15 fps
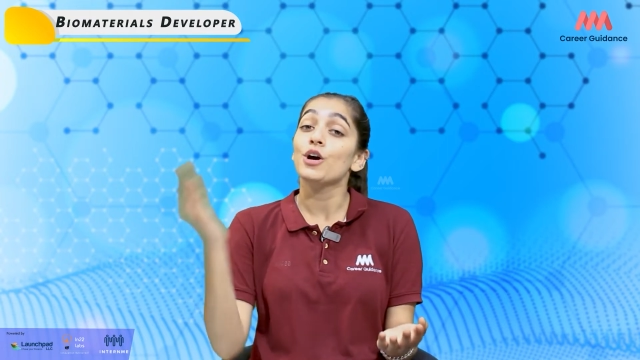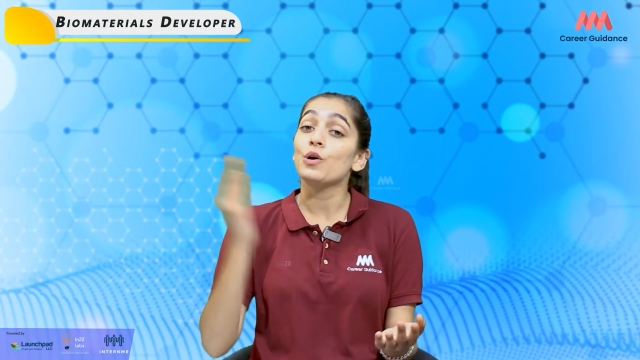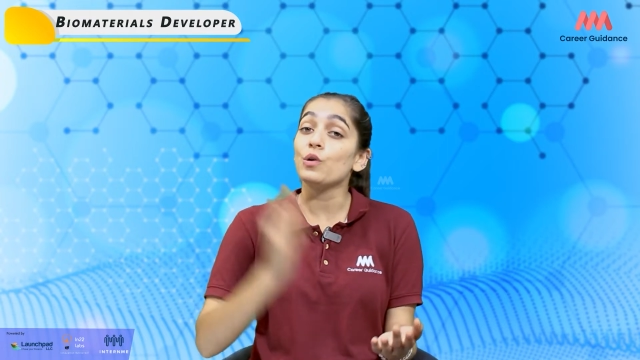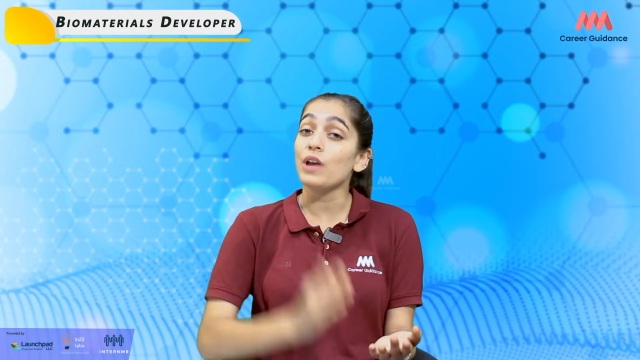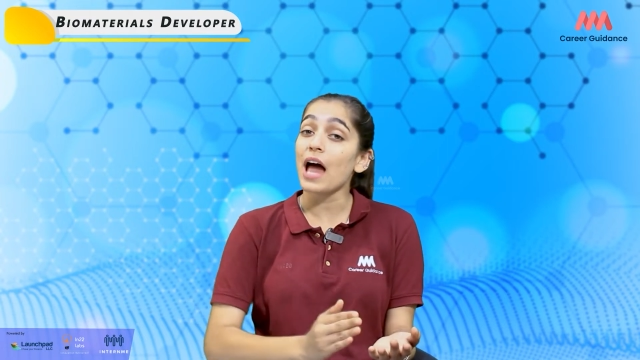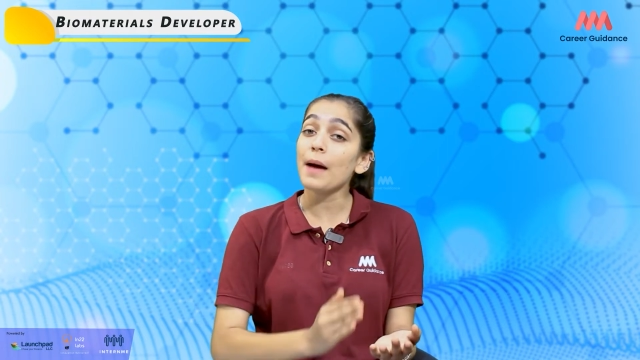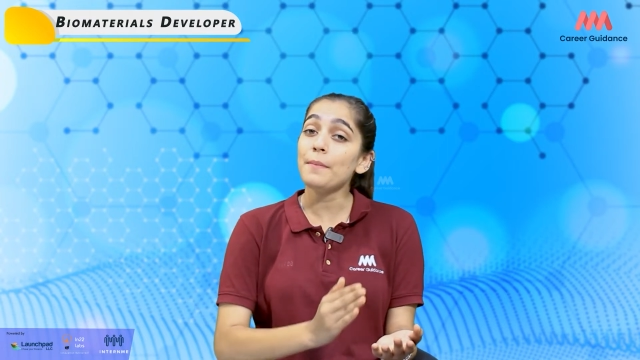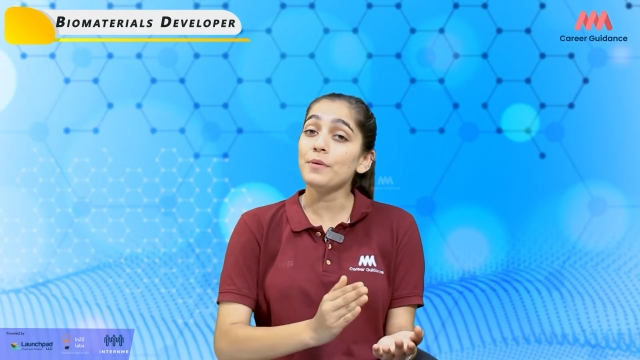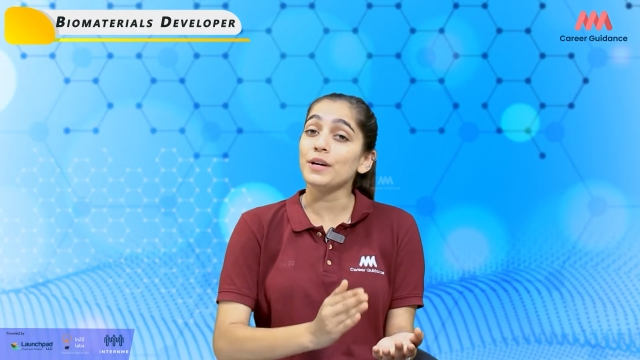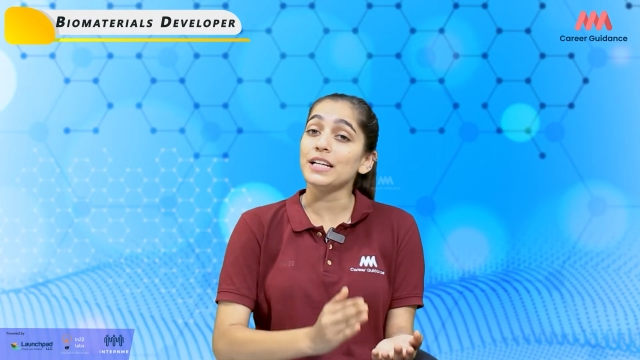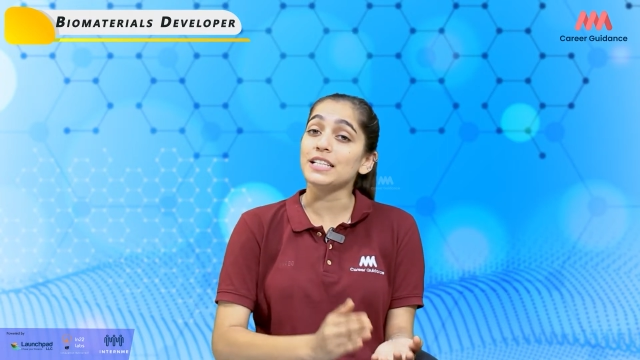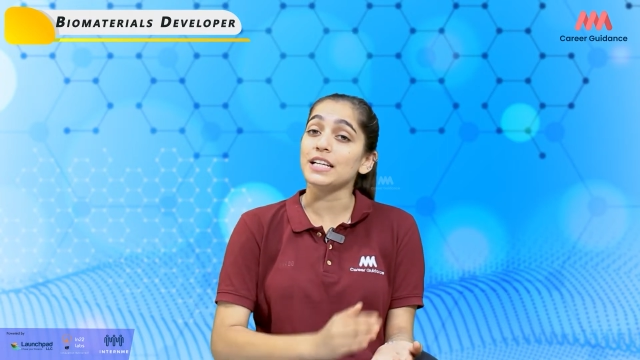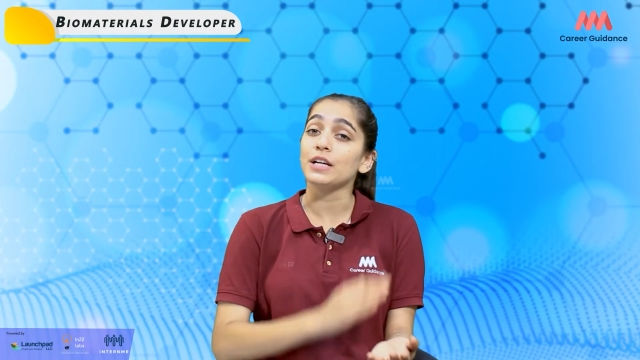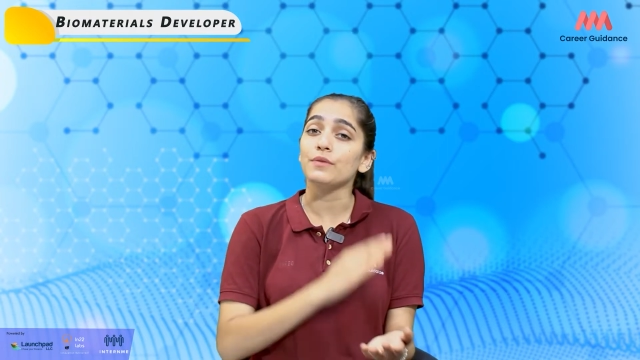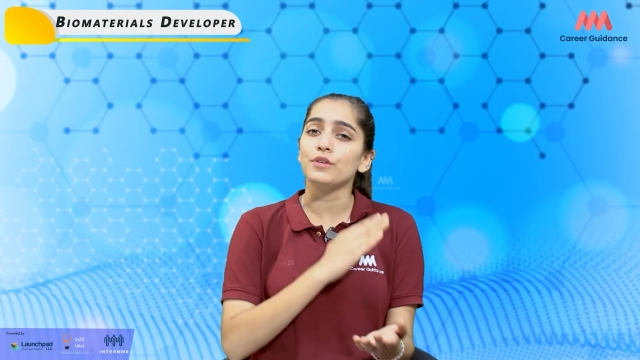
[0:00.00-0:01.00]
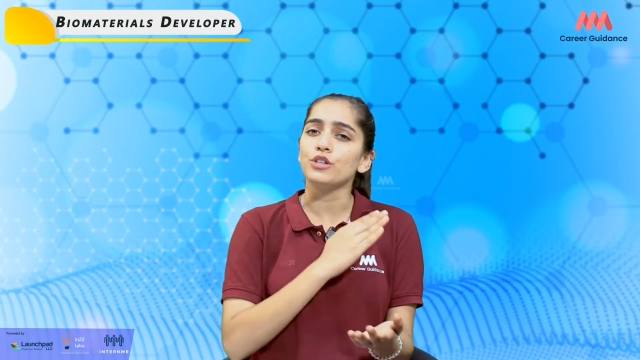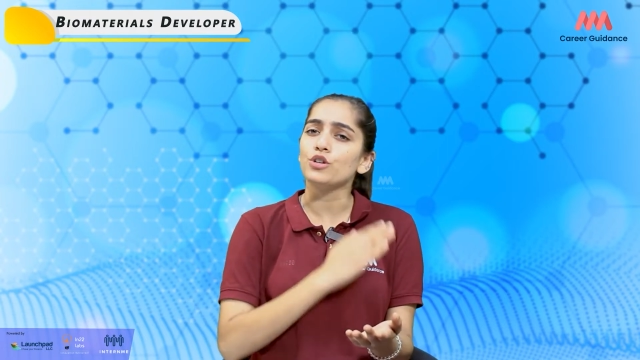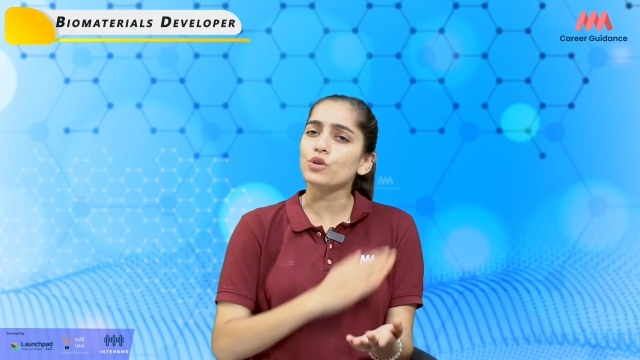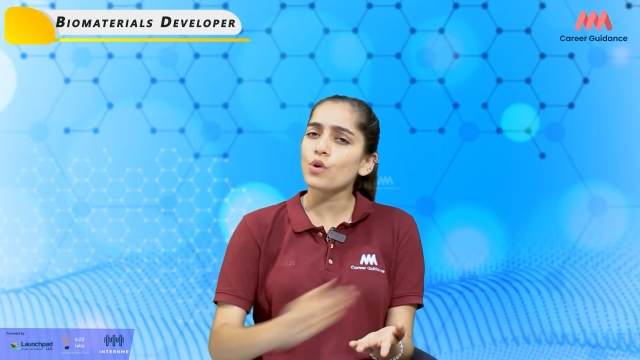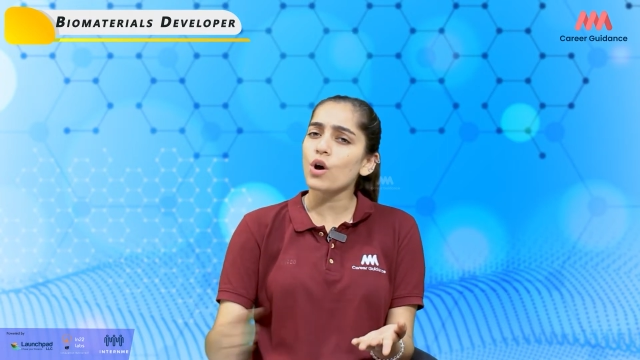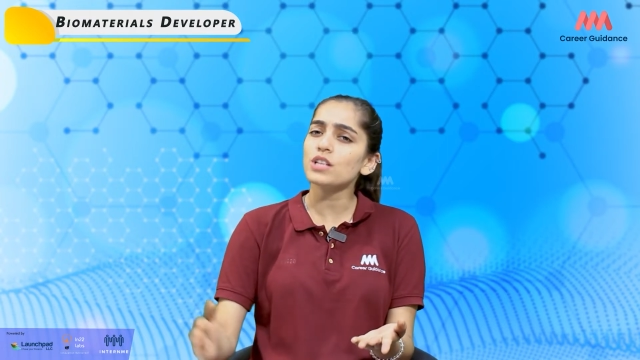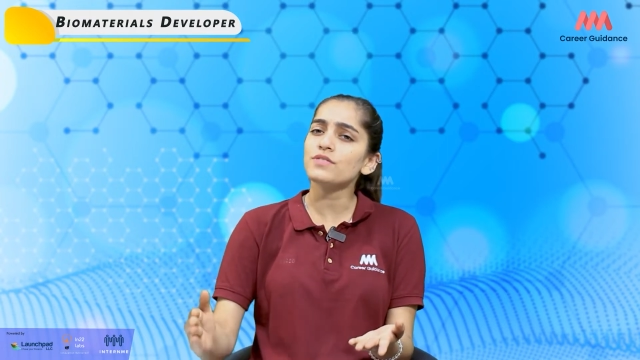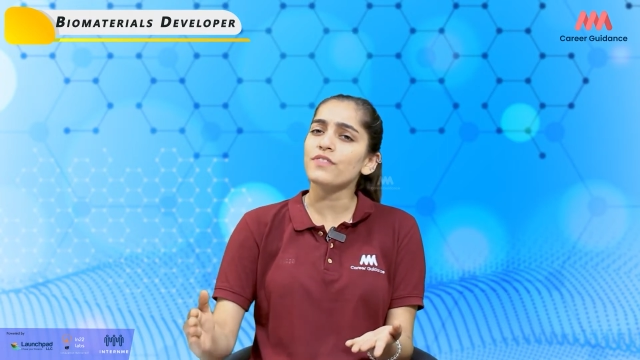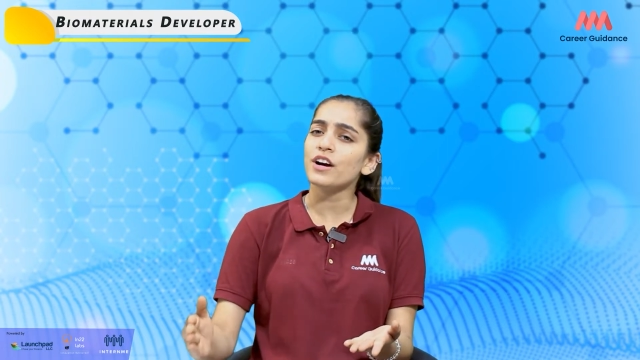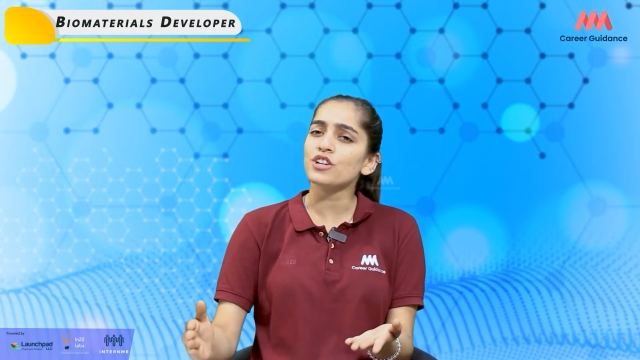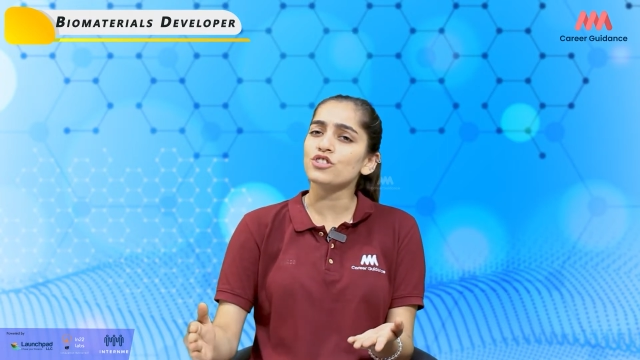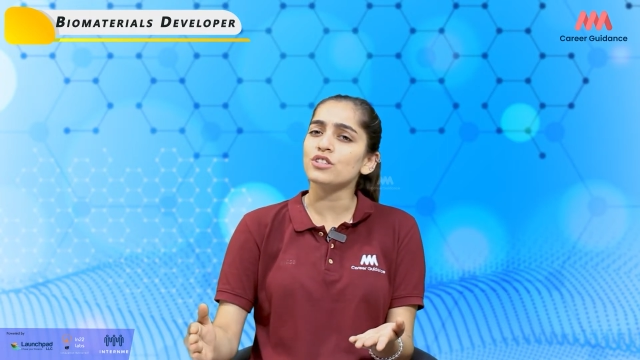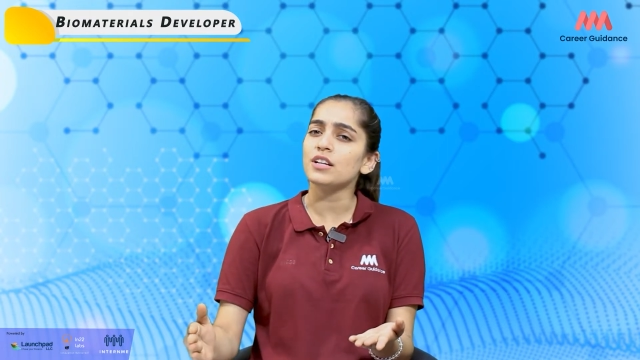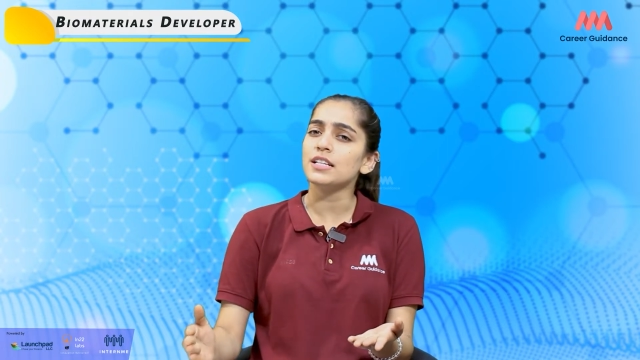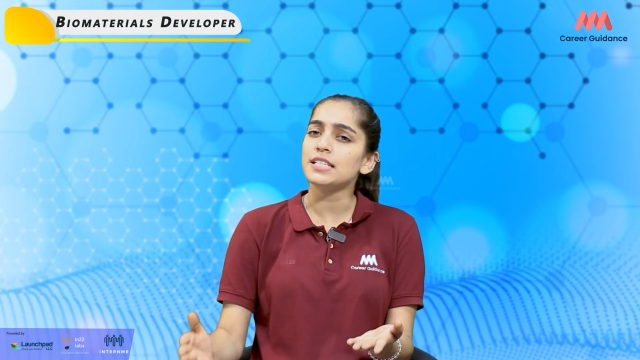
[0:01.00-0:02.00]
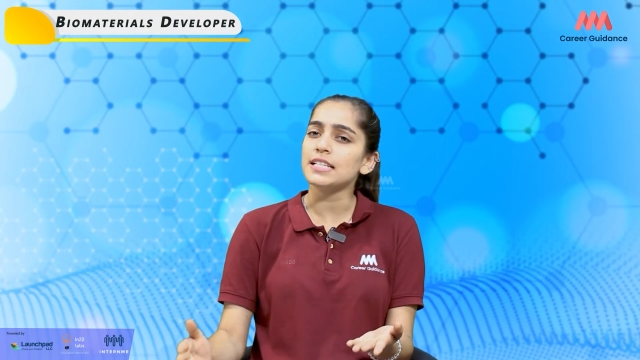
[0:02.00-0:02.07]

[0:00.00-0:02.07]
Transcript: collaborating with cross-functional